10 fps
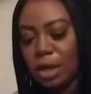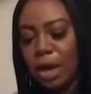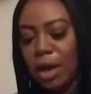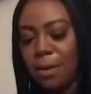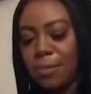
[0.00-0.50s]

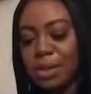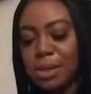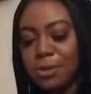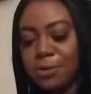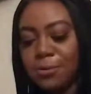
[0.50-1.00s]

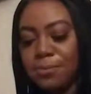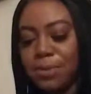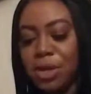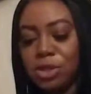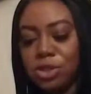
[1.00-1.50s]
It's the
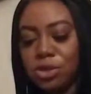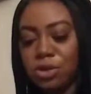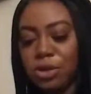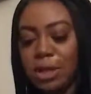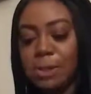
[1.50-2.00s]

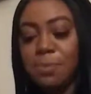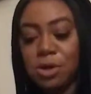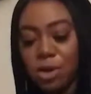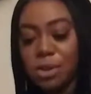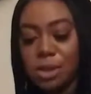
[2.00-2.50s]
picture
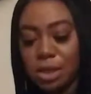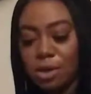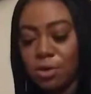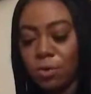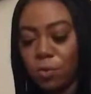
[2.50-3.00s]

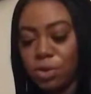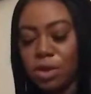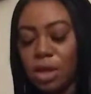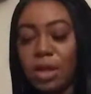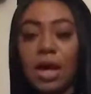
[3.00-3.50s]
experiencing what
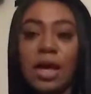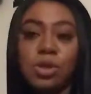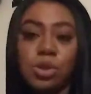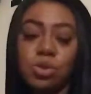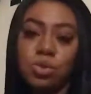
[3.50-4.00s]
the
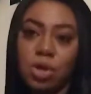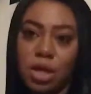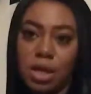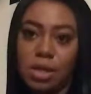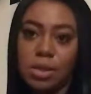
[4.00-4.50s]
client's
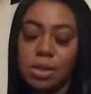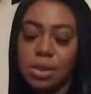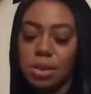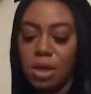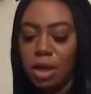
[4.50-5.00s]
story
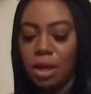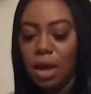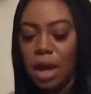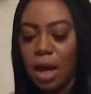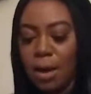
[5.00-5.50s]
is.
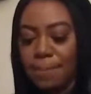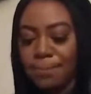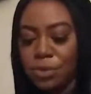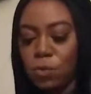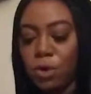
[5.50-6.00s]

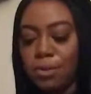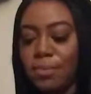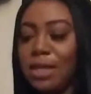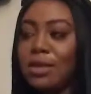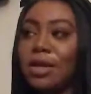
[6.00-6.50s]
You want to
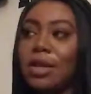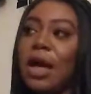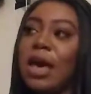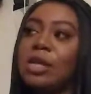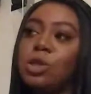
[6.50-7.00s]
meet the
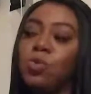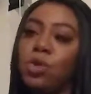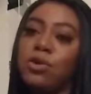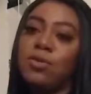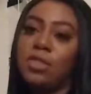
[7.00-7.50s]
clients
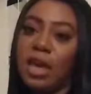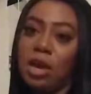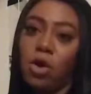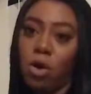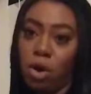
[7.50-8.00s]
where
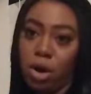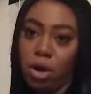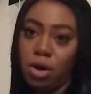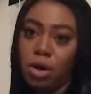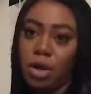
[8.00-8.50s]
they
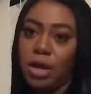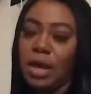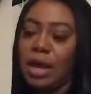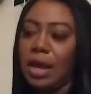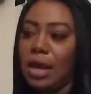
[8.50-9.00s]
are,
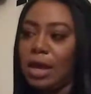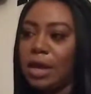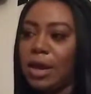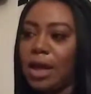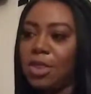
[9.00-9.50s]

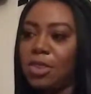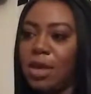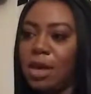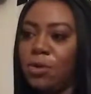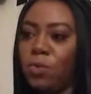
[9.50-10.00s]
and I
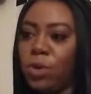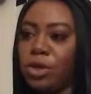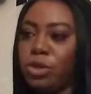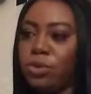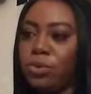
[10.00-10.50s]
think
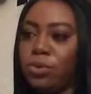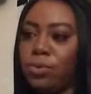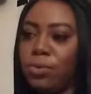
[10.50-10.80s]
when you